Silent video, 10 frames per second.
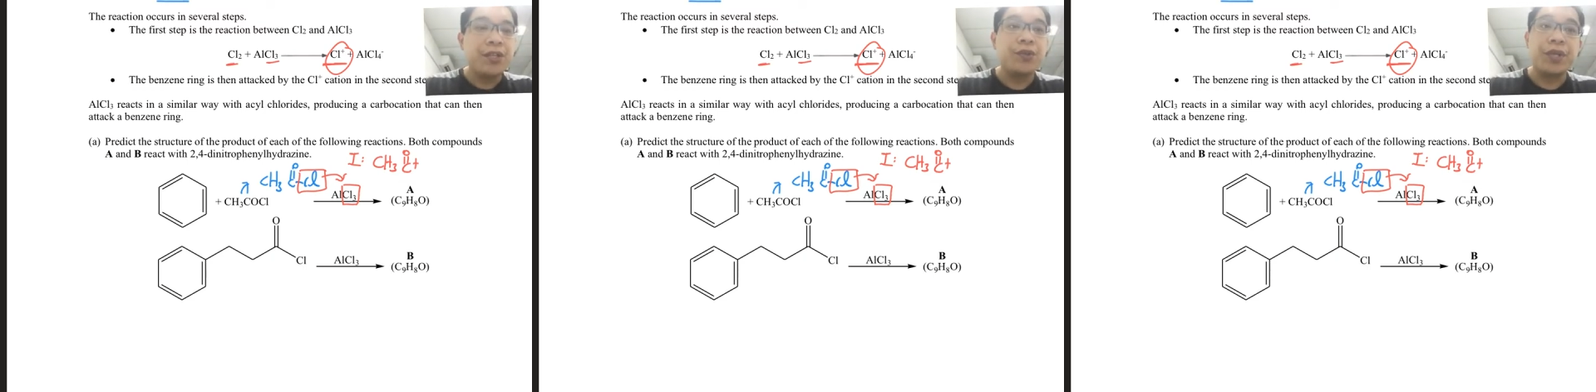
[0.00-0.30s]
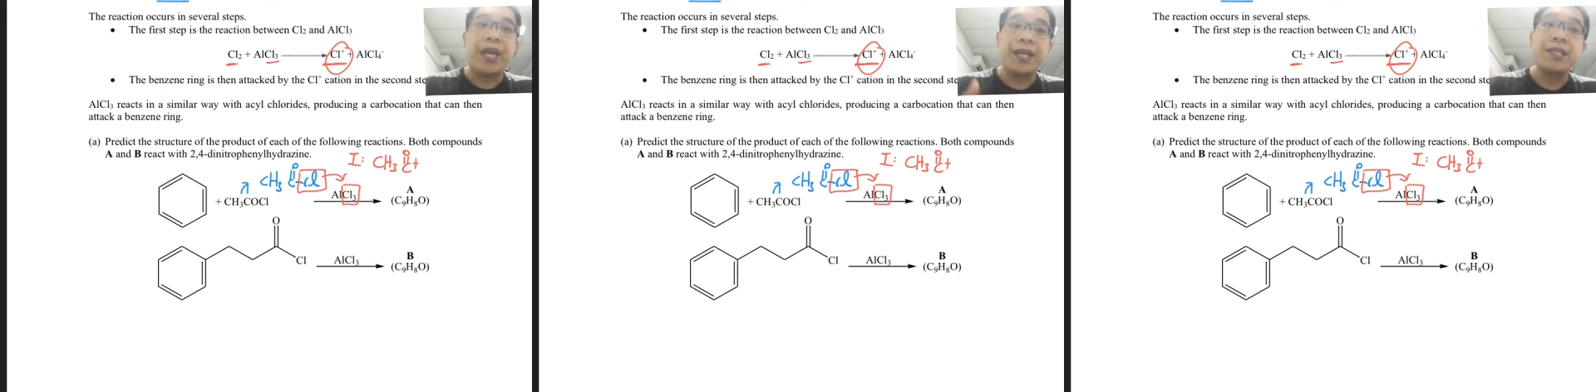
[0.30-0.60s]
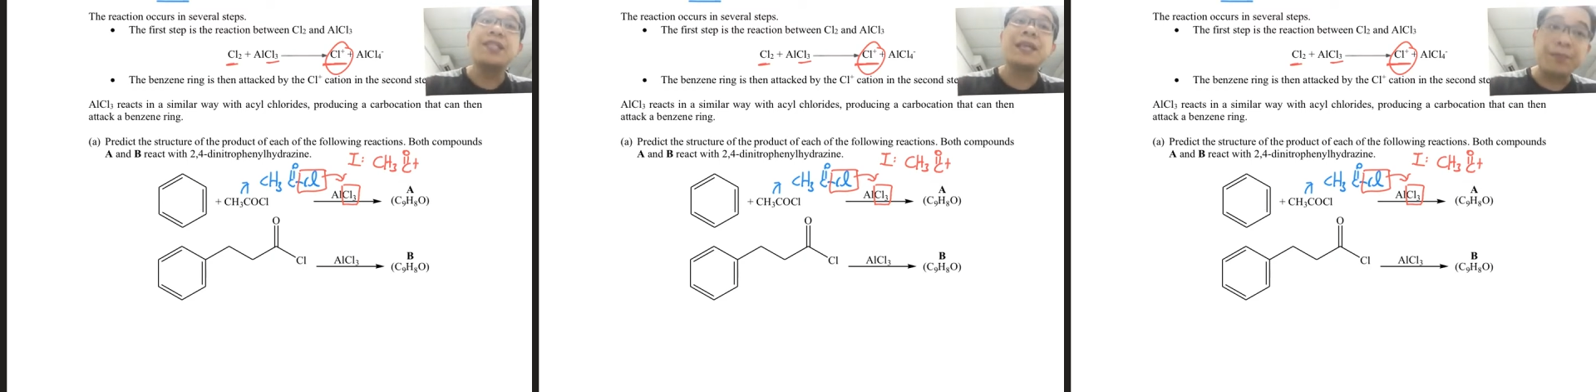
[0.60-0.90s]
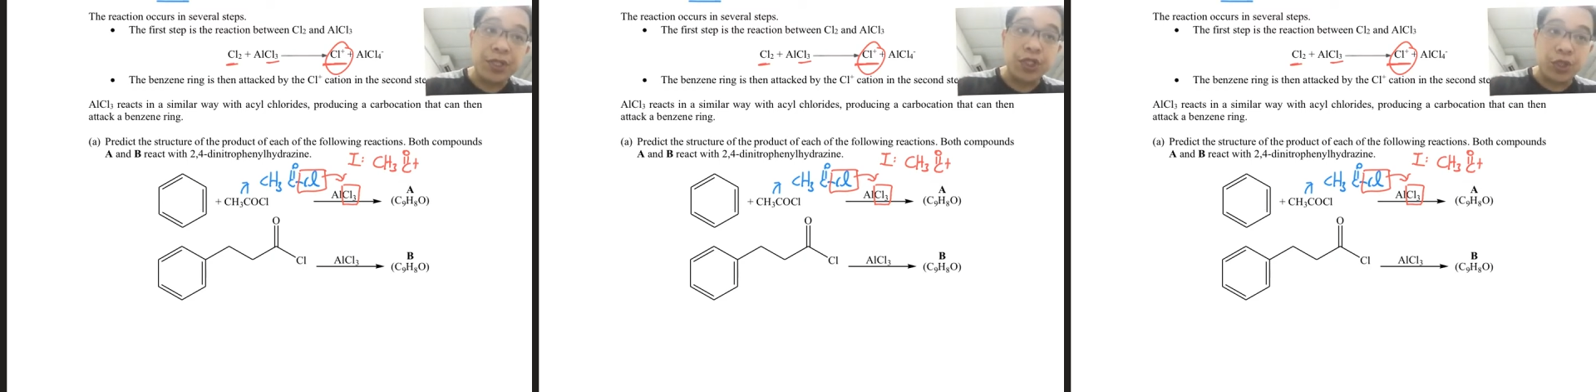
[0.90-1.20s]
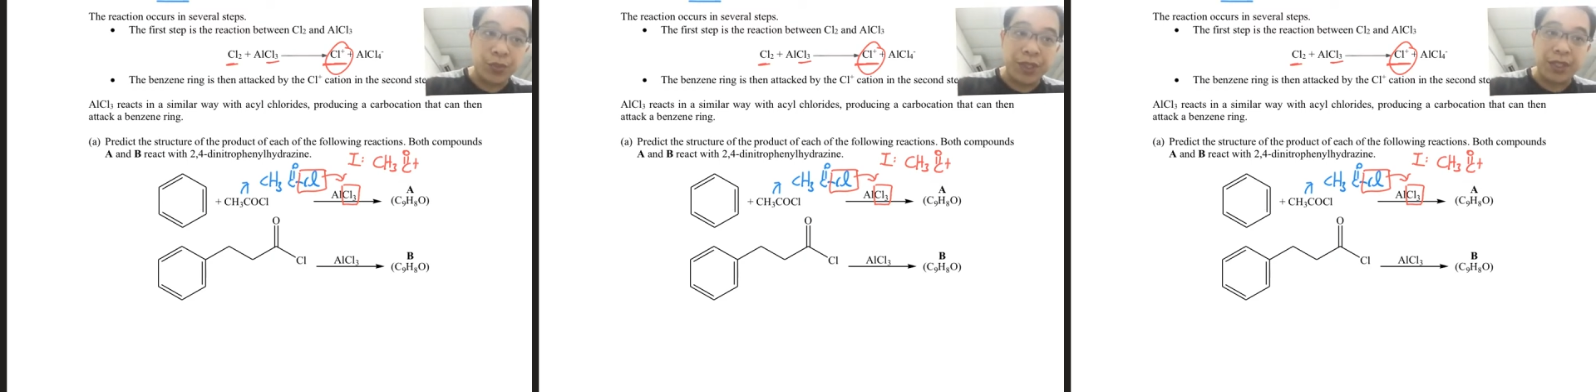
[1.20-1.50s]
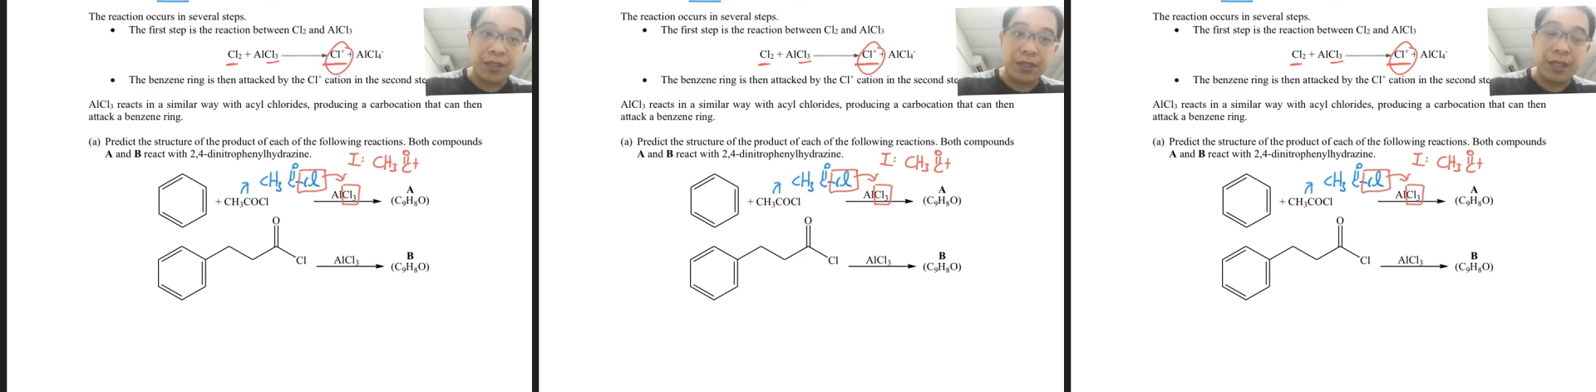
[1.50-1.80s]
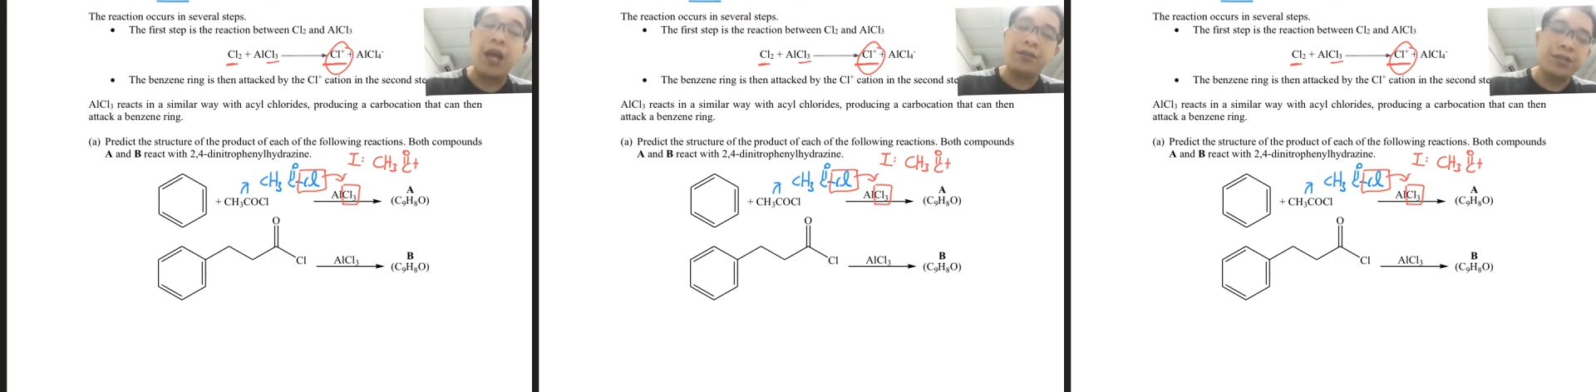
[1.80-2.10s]
to get substituted.
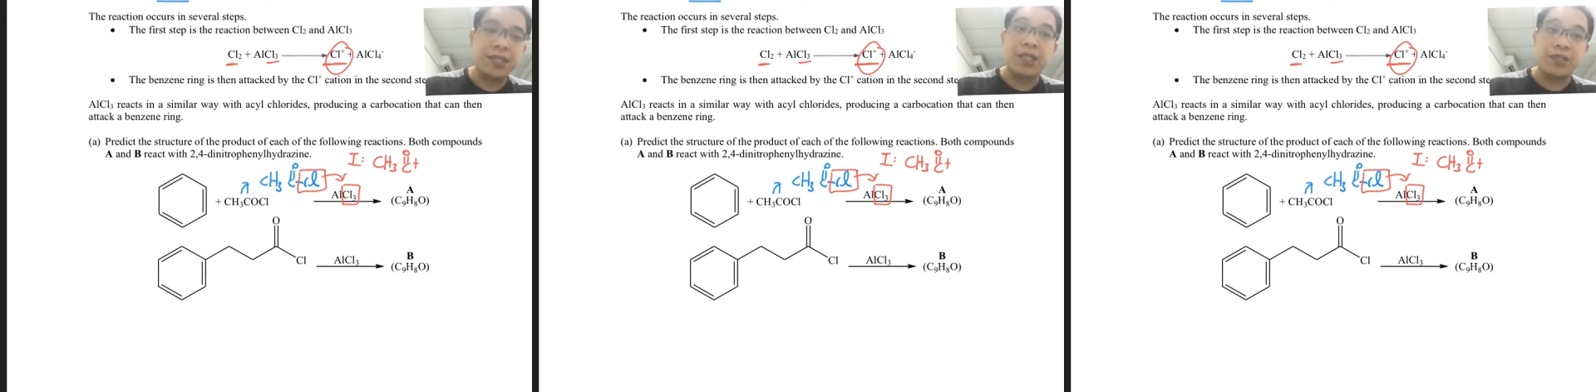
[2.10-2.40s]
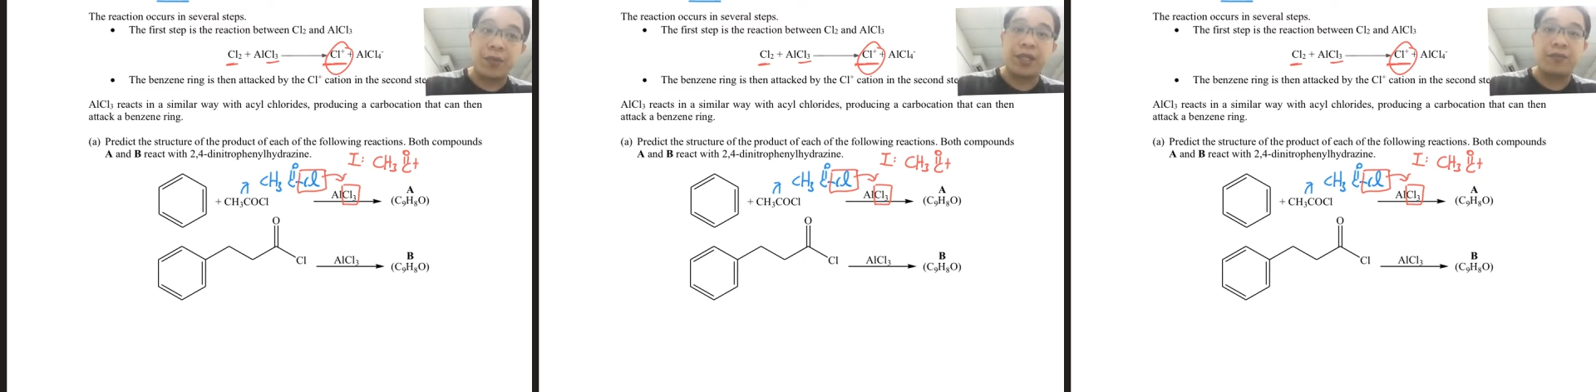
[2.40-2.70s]
This is what the